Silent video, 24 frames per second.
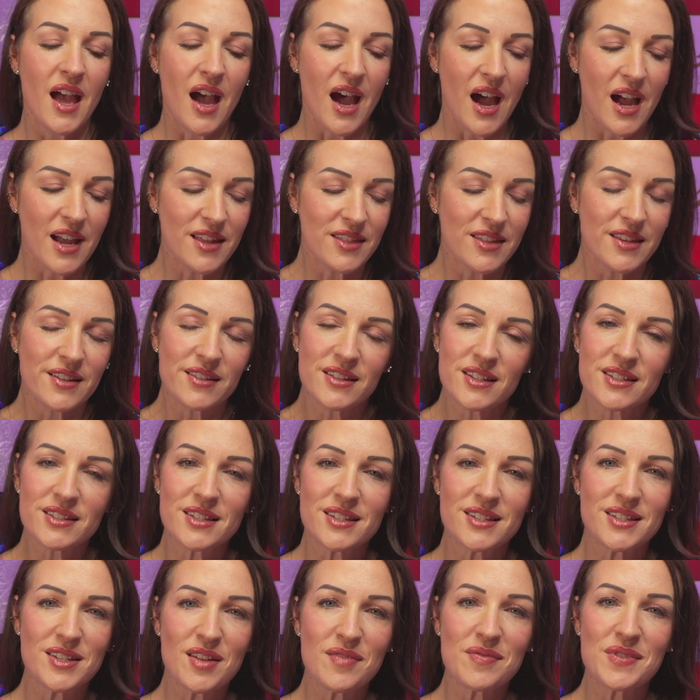I think this
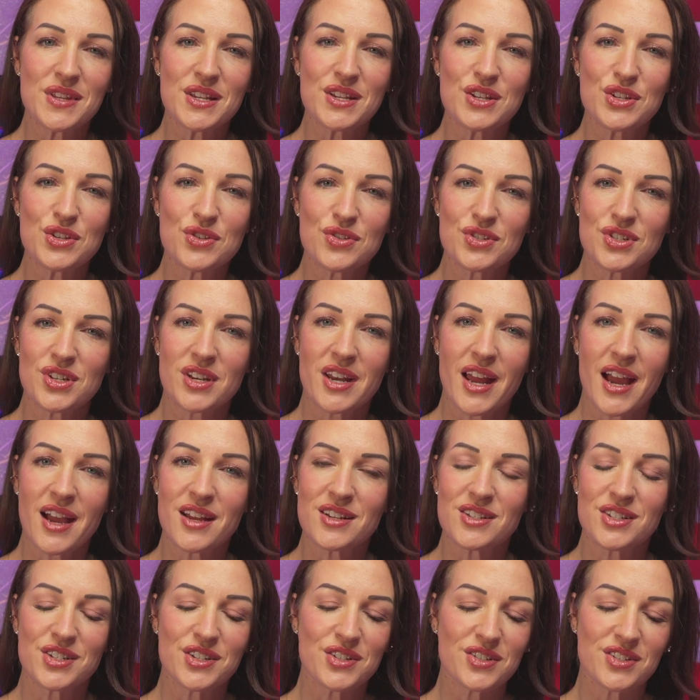is something you should add
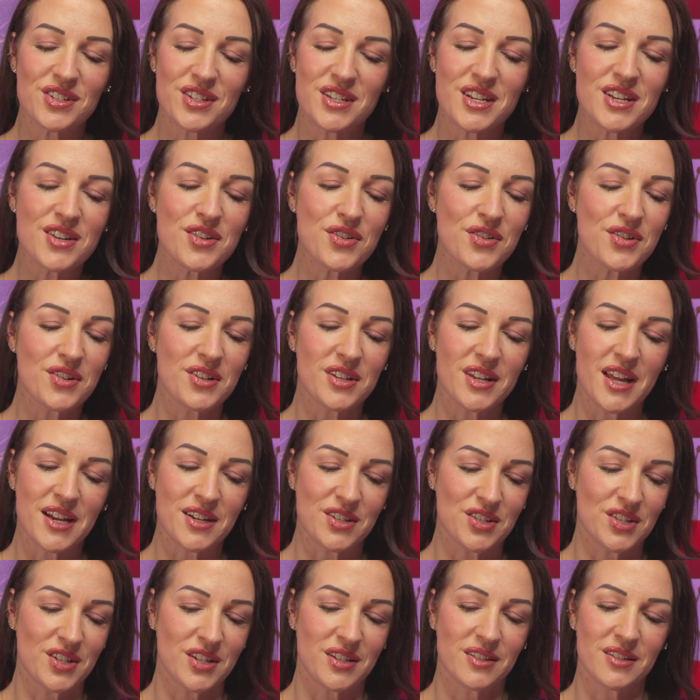to your sneaker
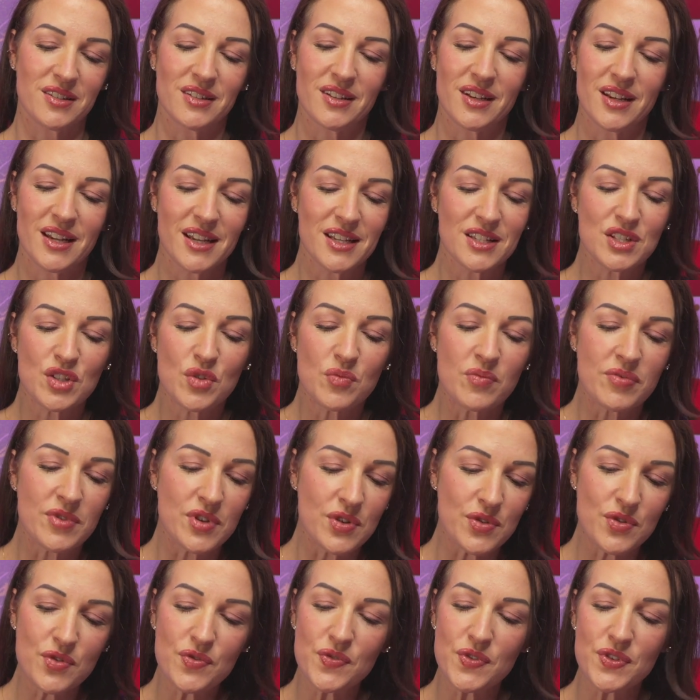collection. It's a
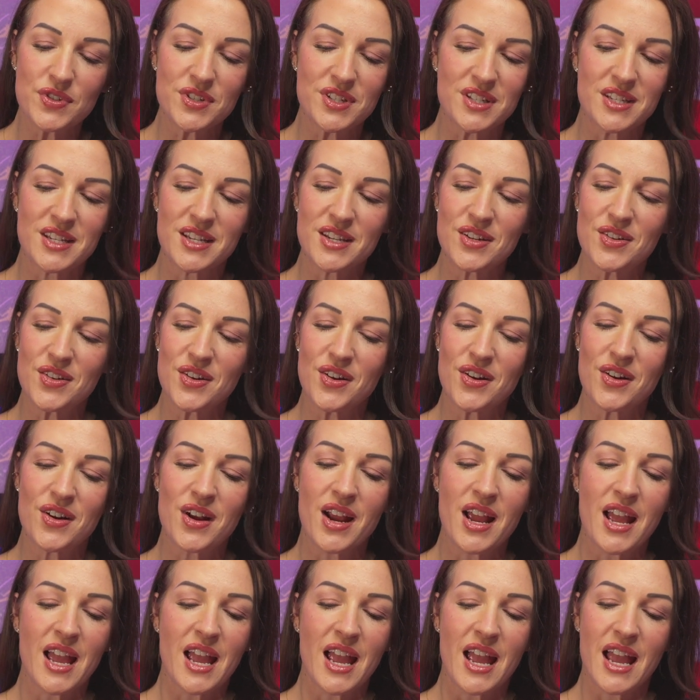beautiful sneaker.
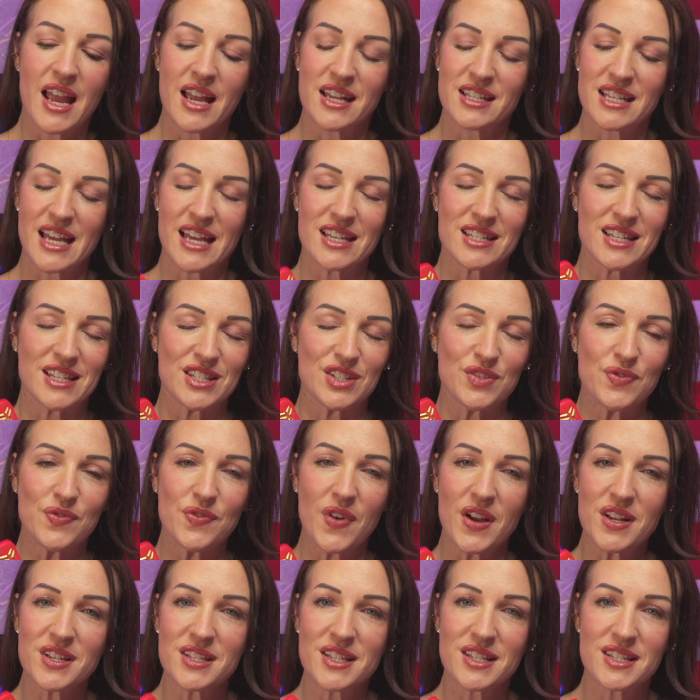It has this
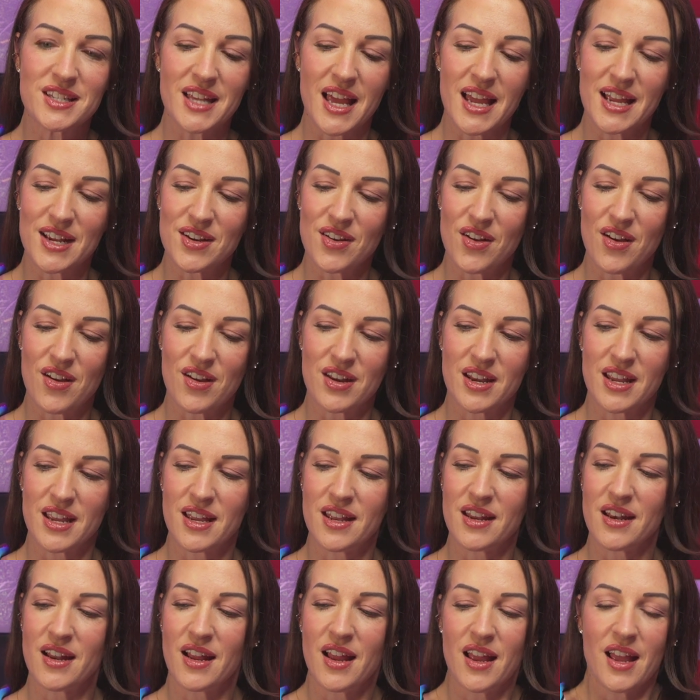fun design on
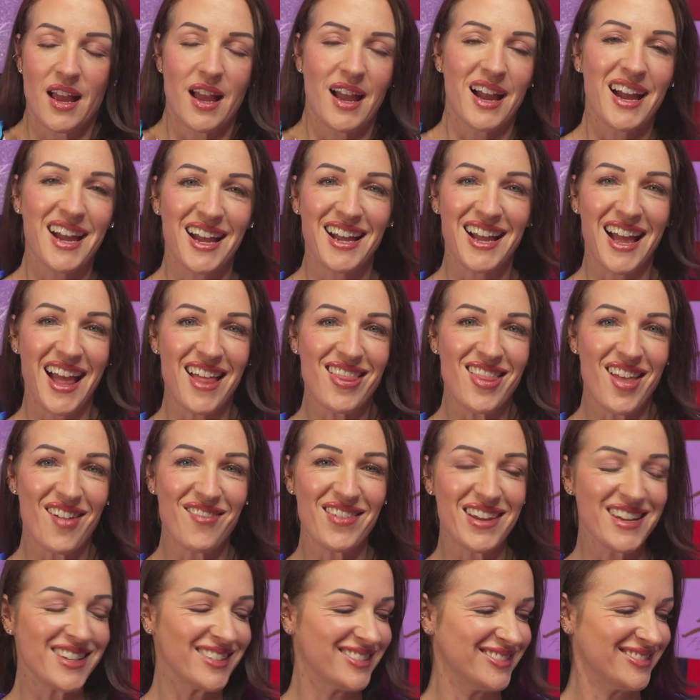it. I love it.